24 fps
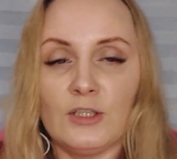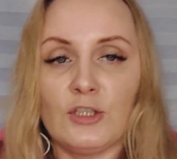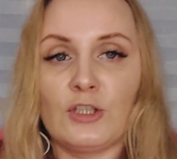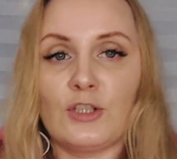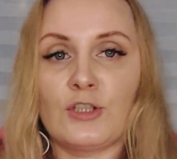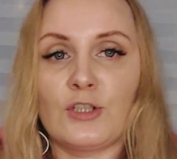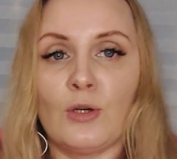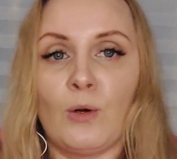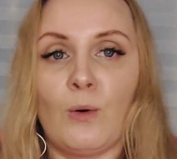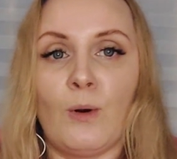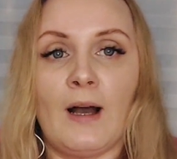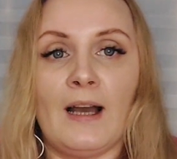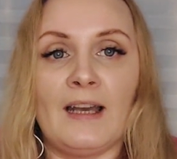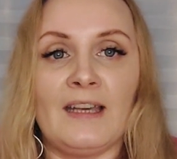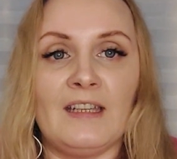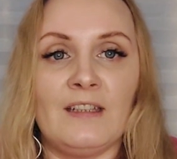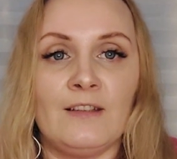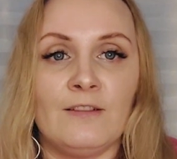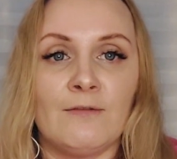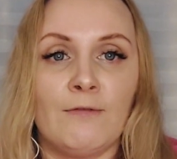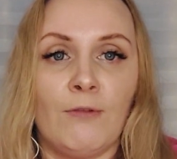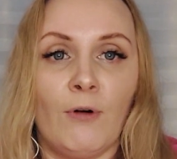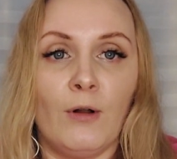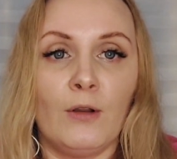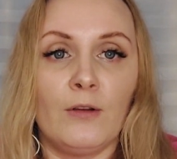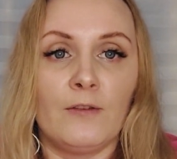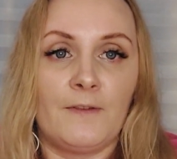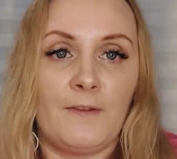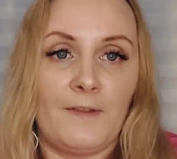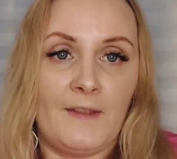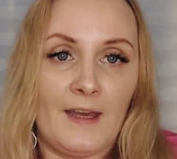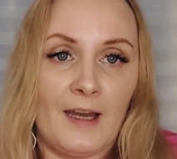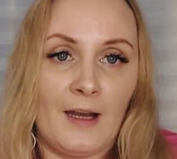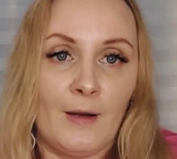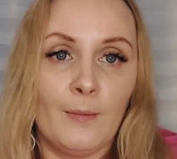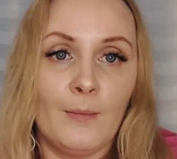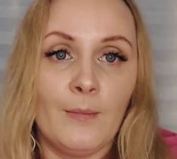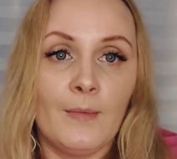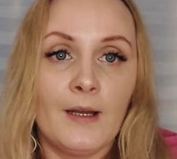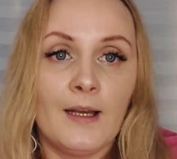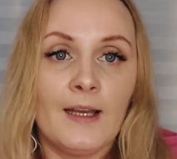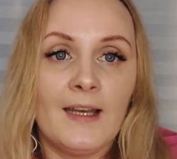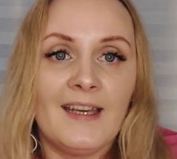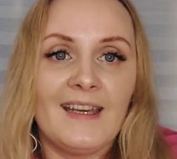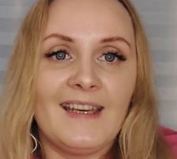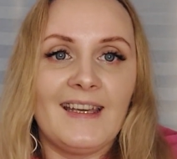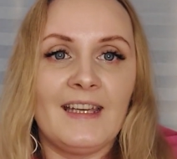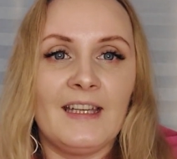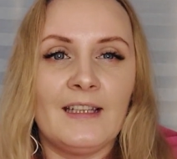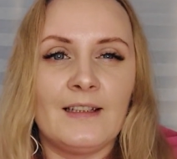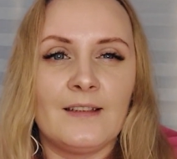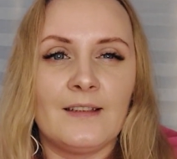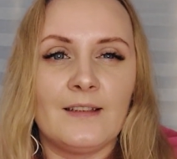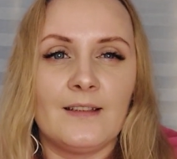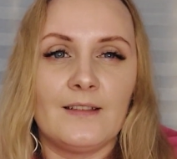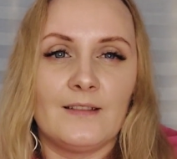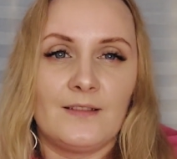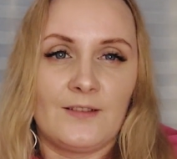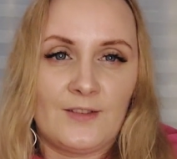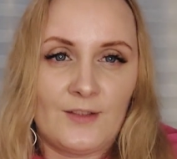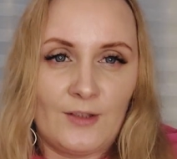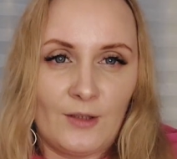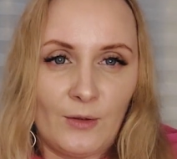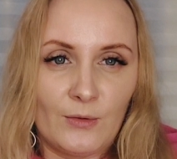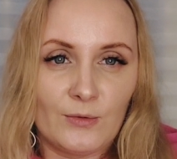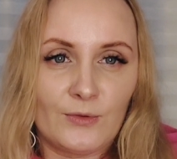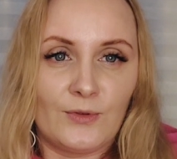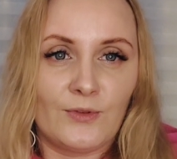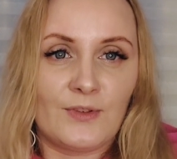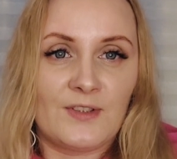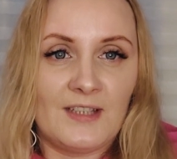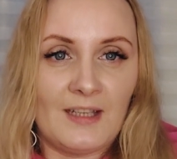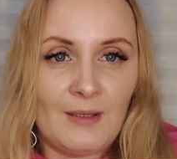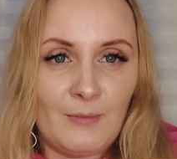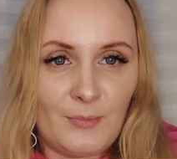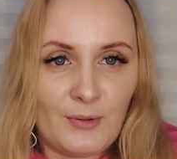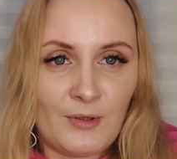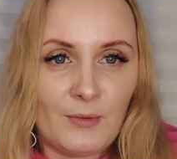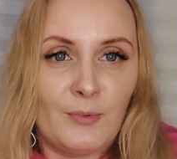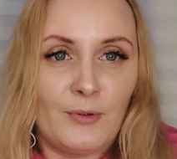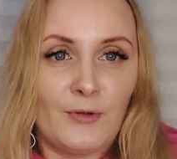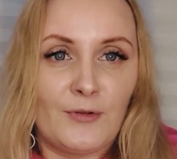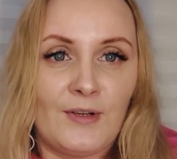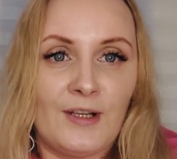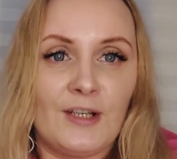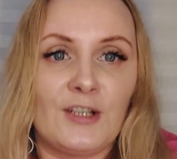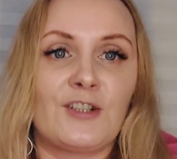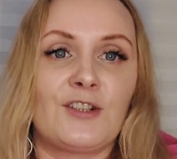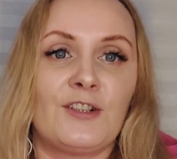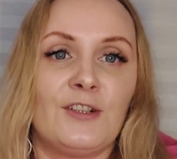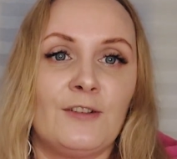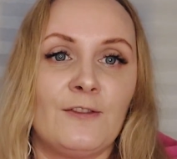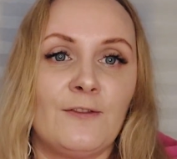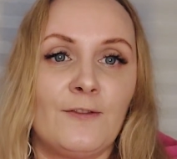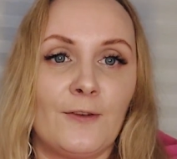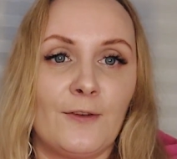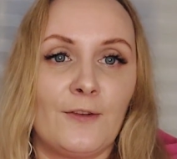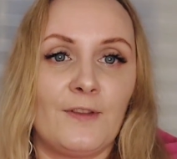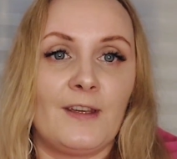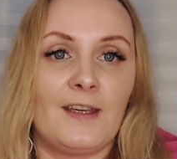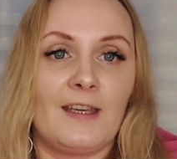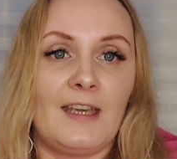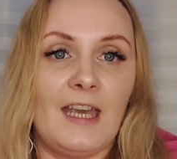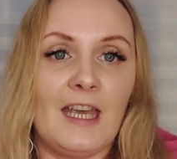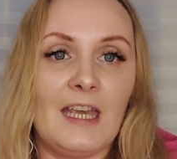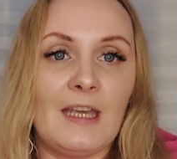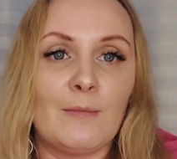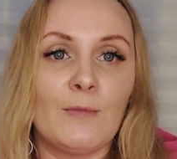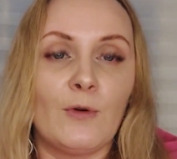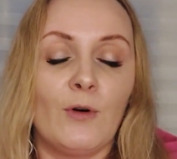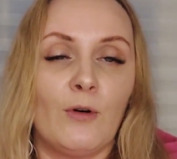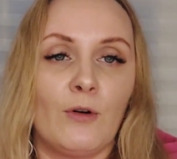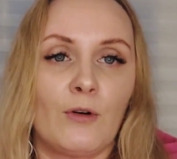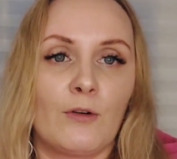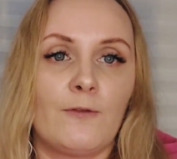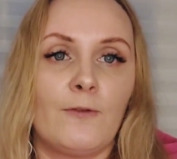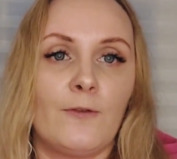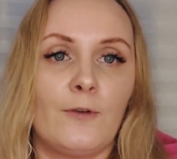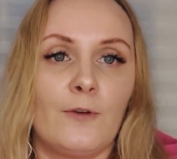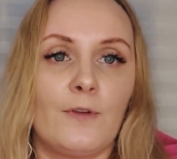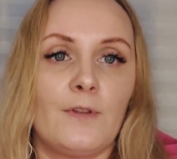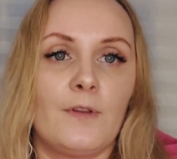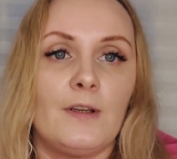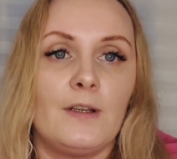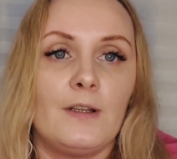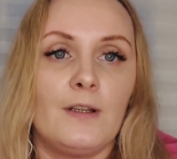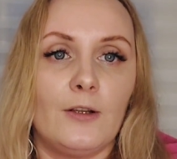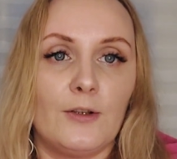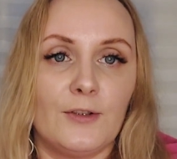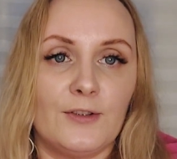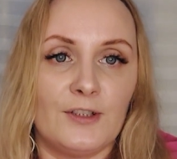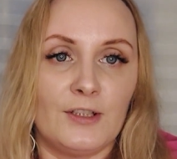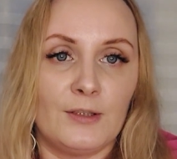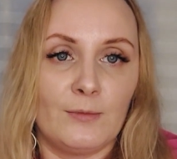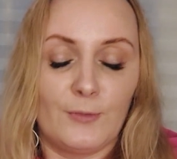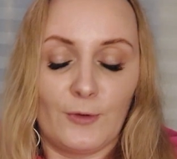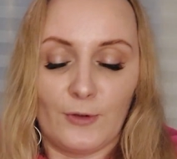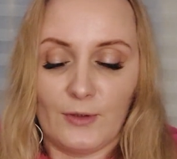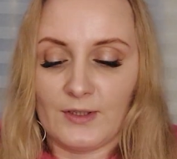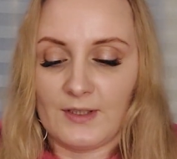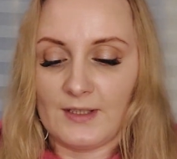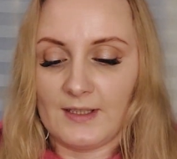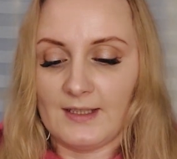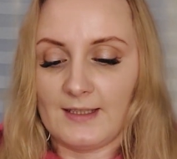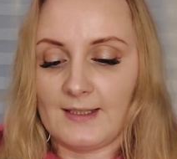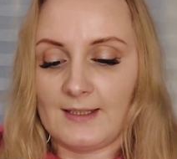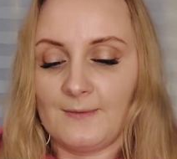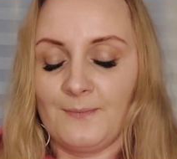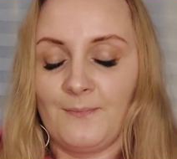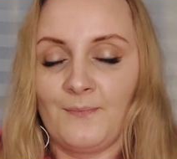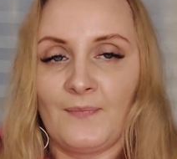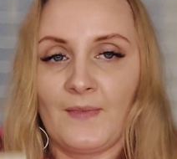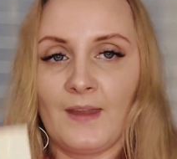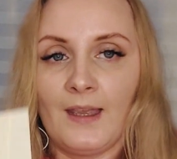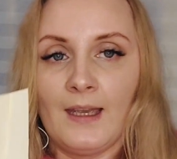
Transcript: So I involve them in, so to say, preparation for the game or for the learning process.